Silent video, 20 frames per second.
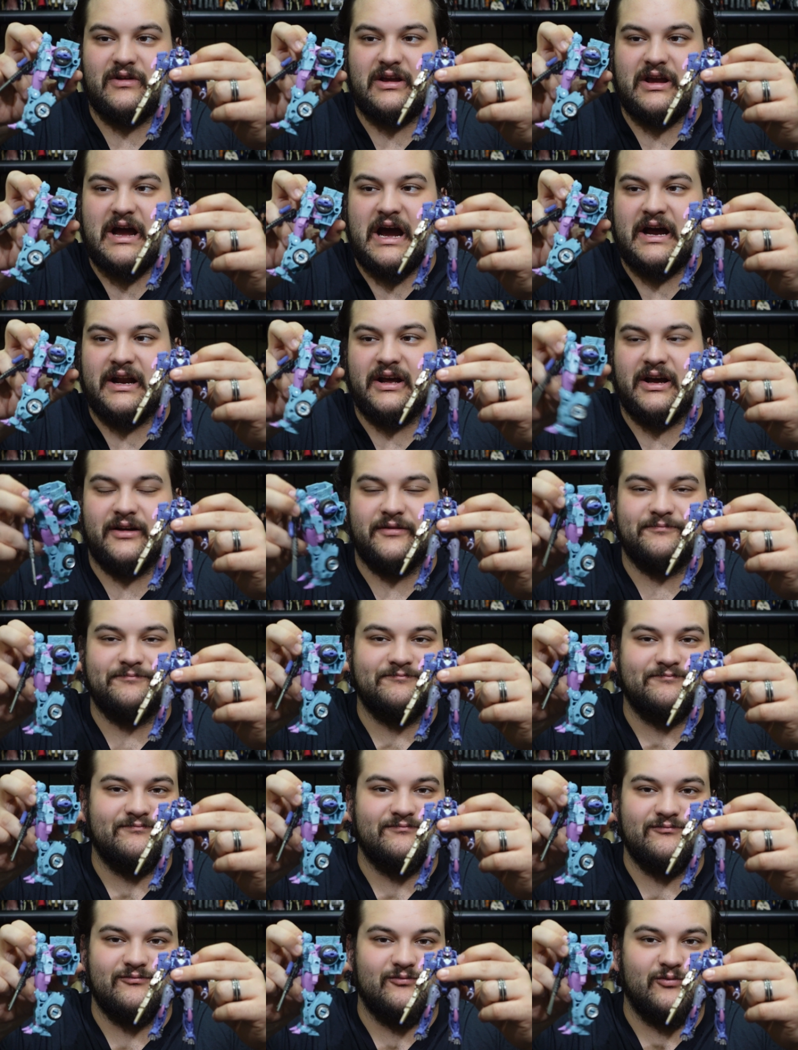kind of
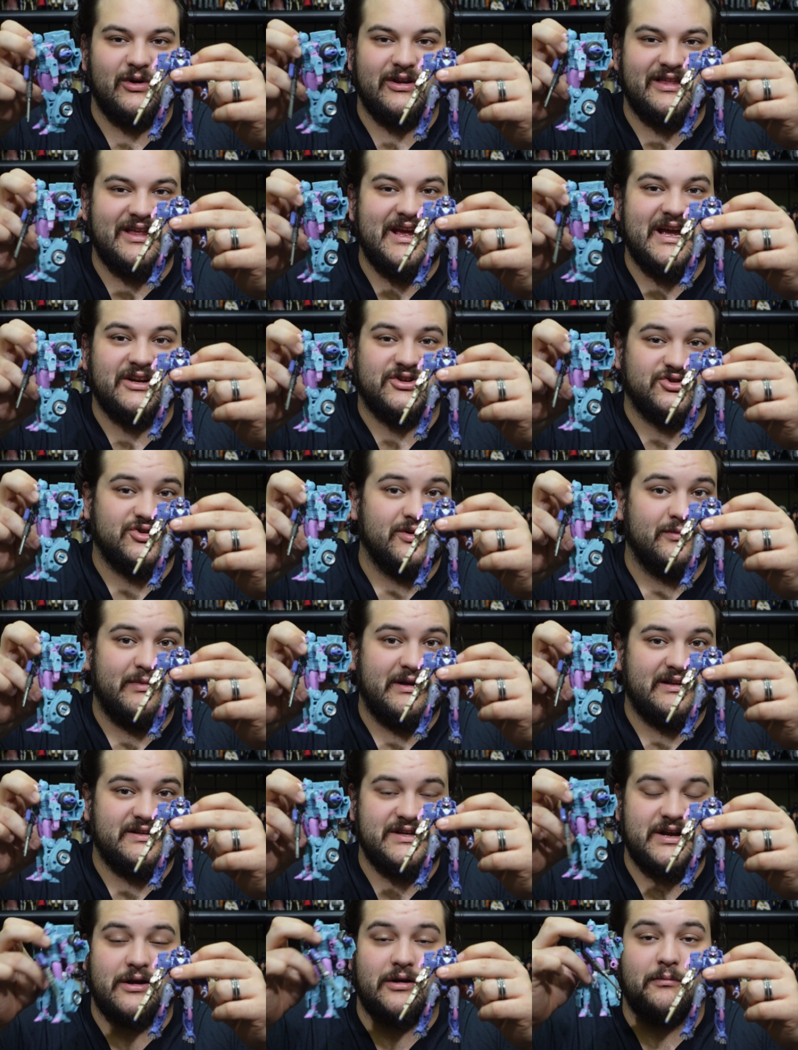with the extra
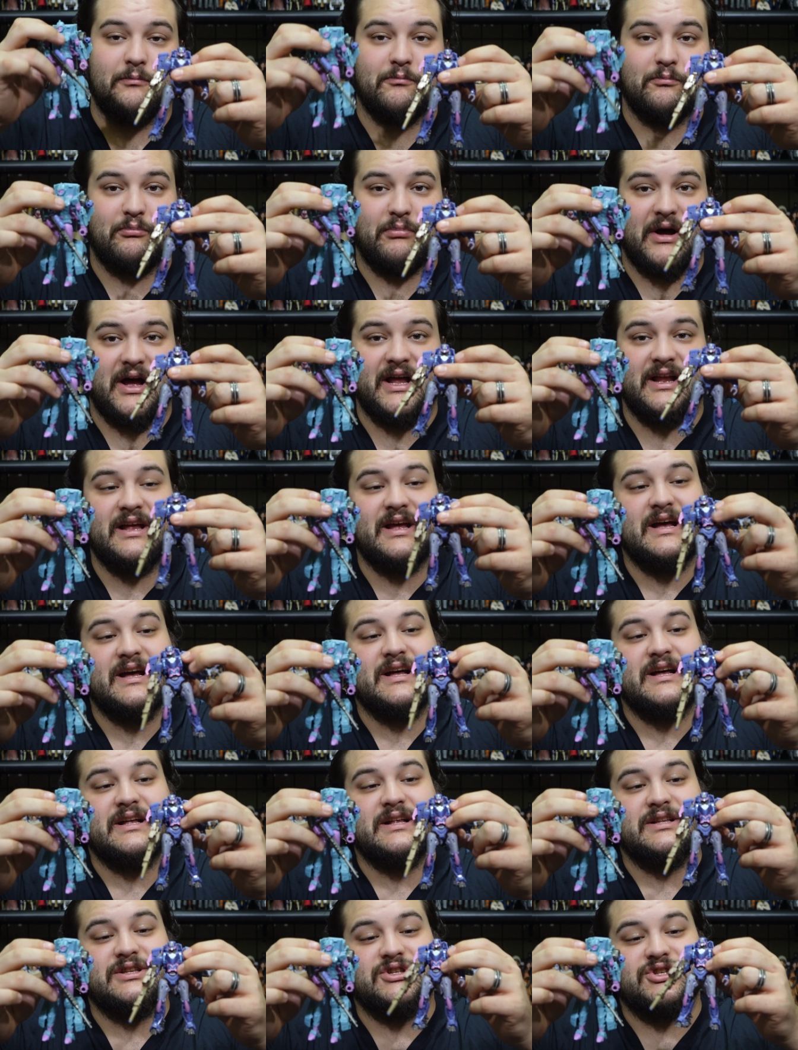bits here. But
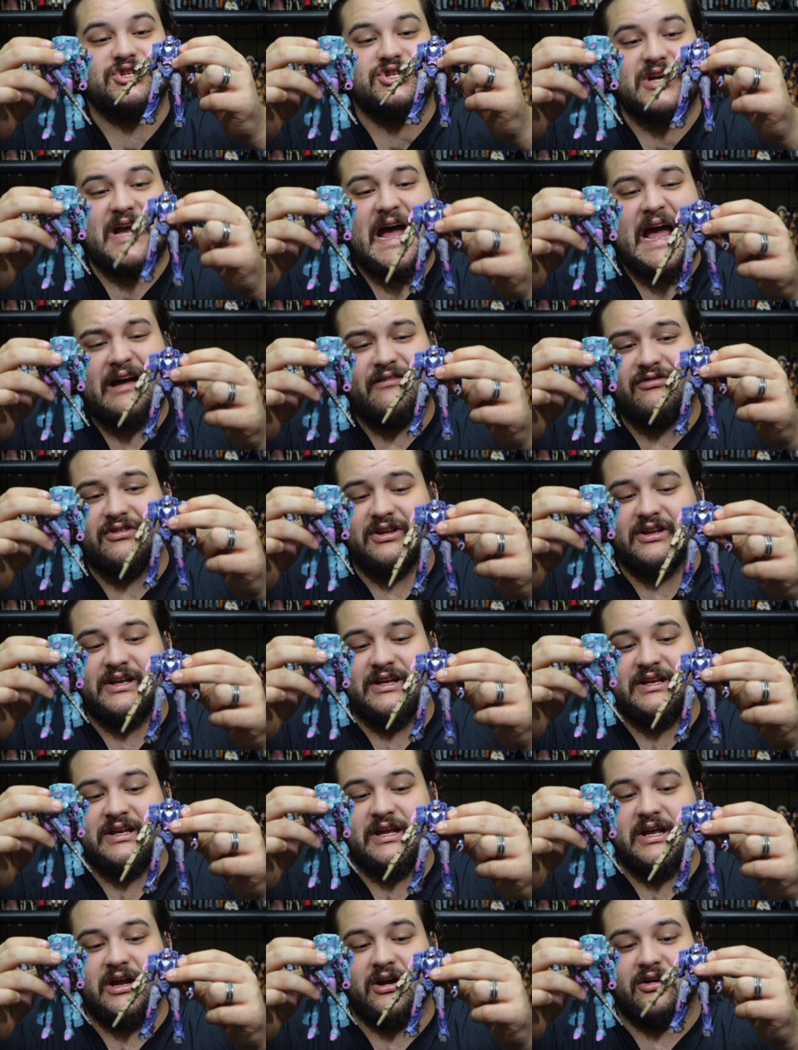
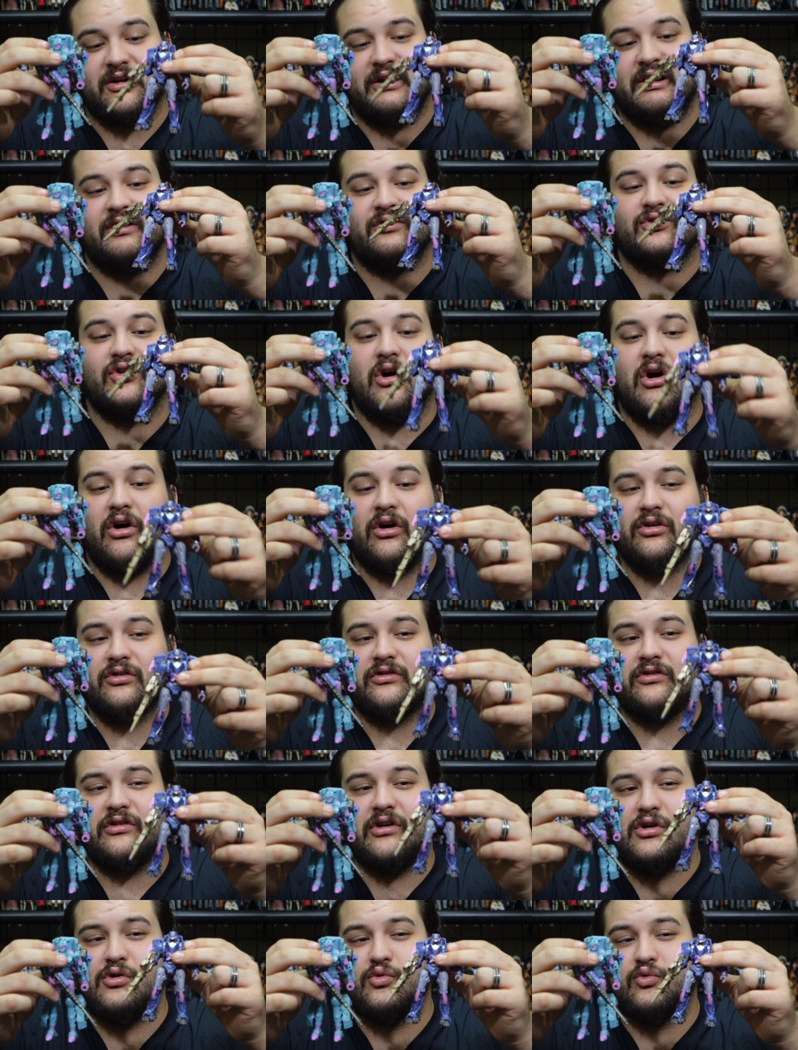Javelin here is
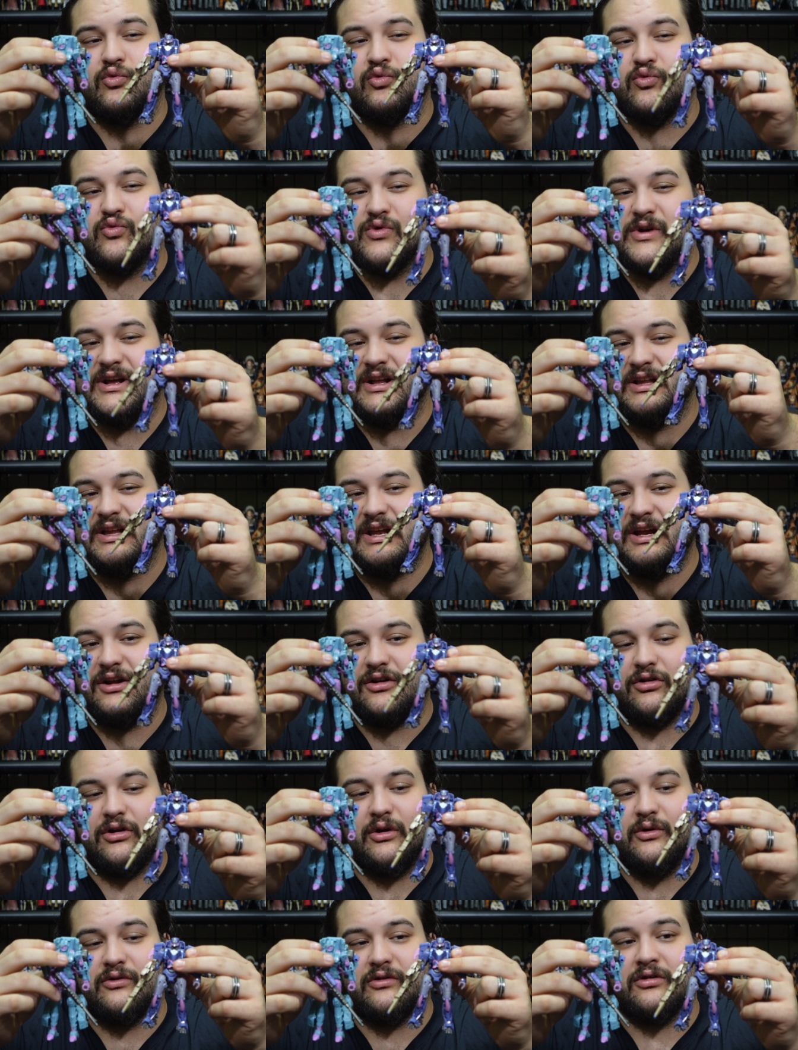also really
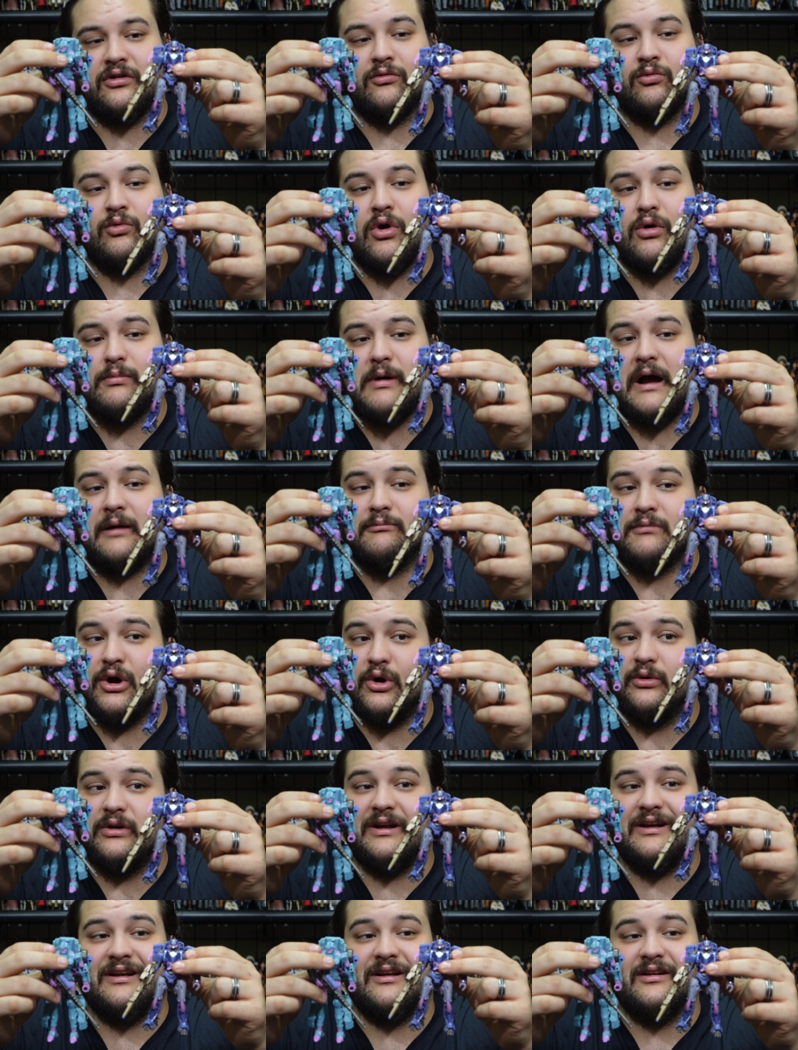close. Her robot
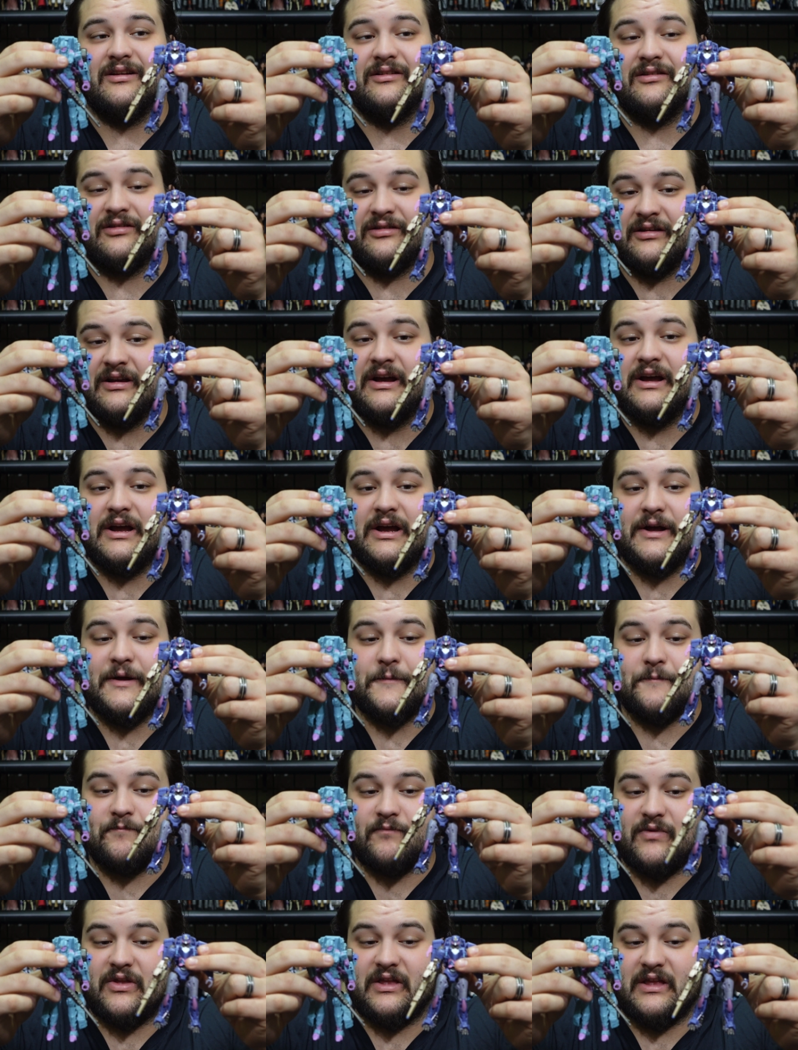mode is
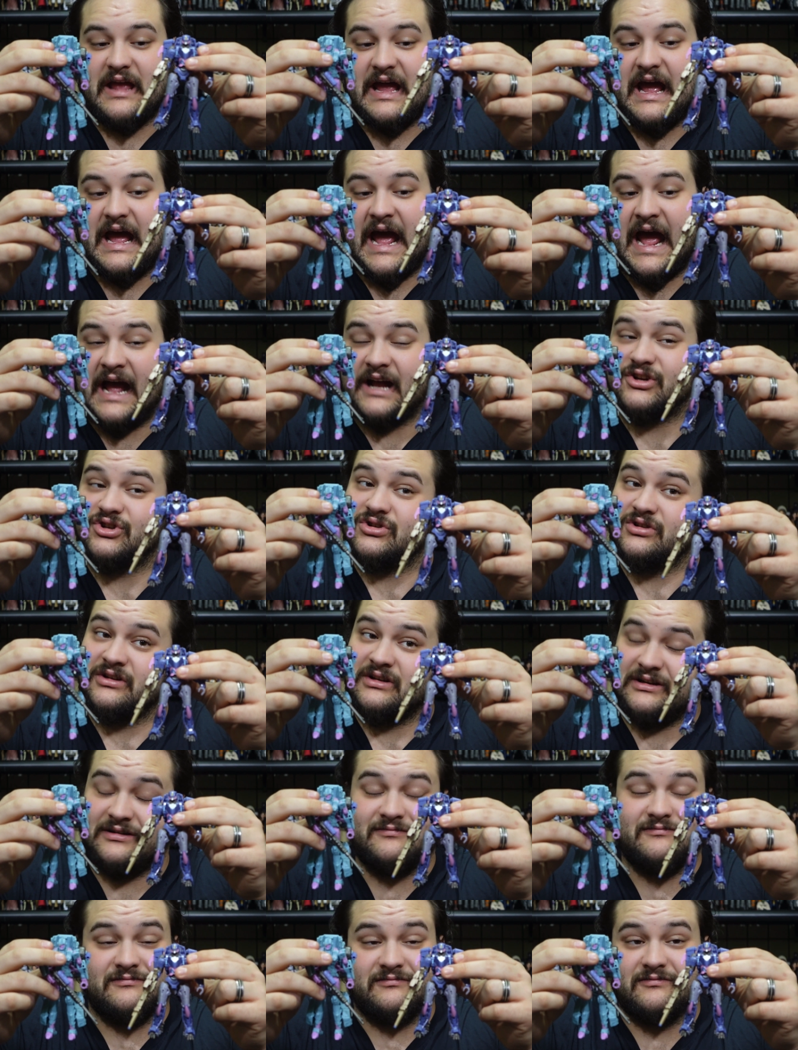
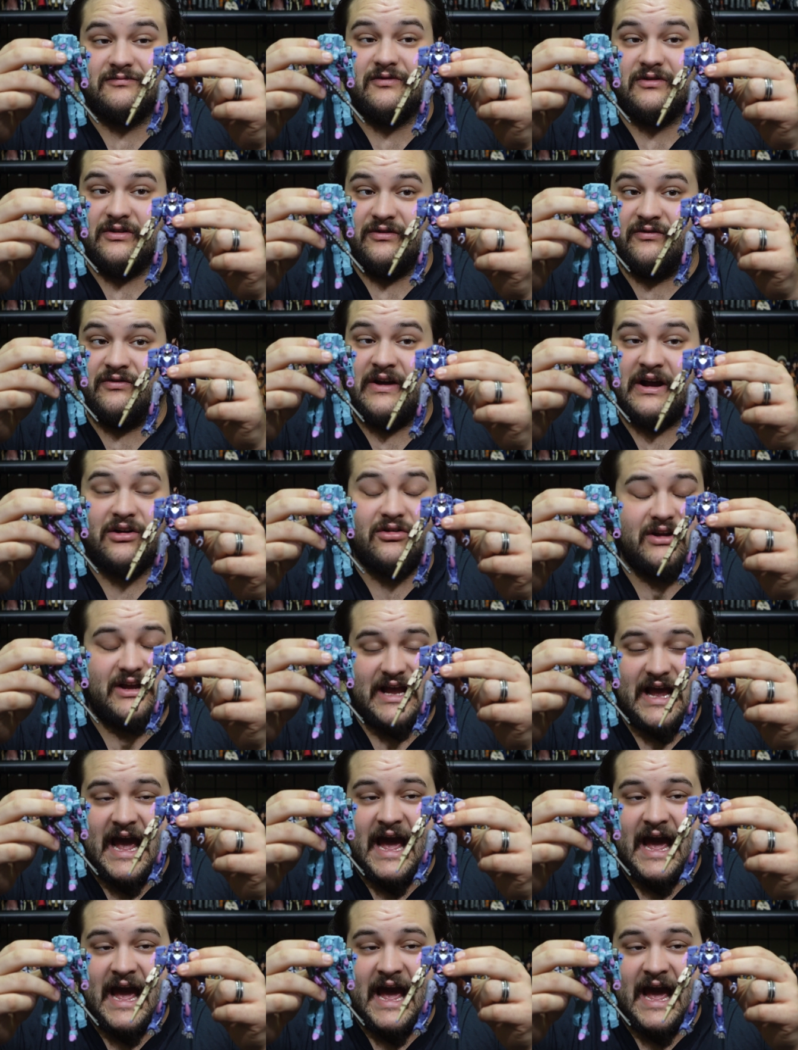actually very